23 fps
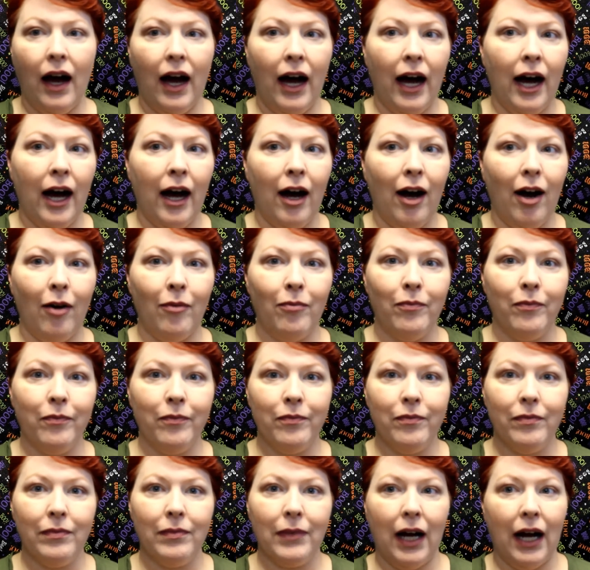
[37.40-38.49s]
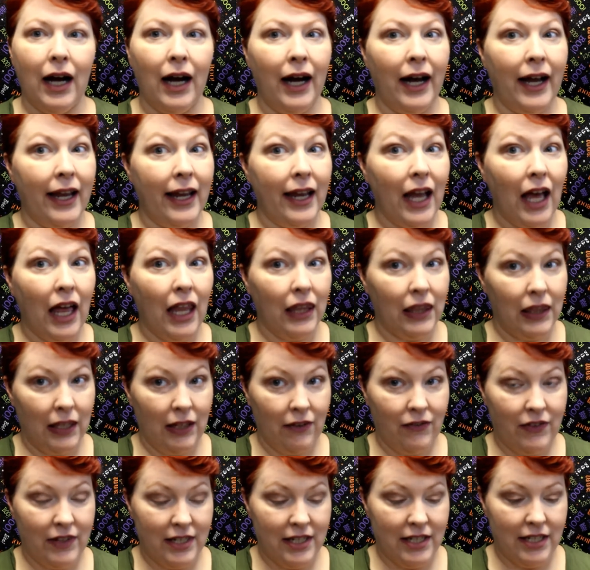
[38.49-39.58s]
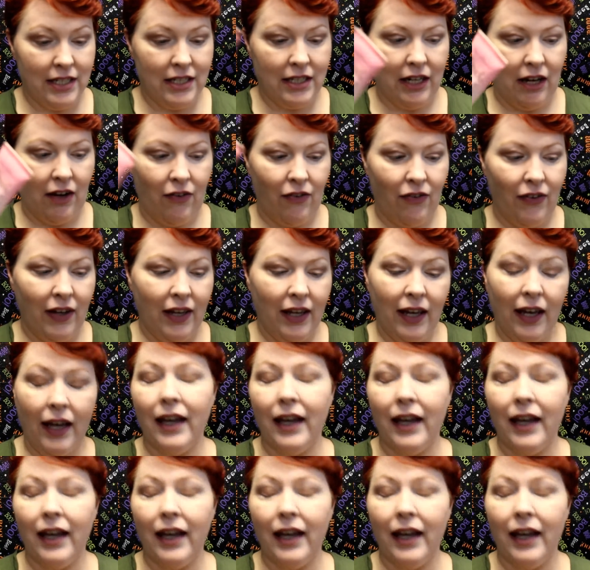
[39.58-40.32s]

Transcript: Um, I love this stuff.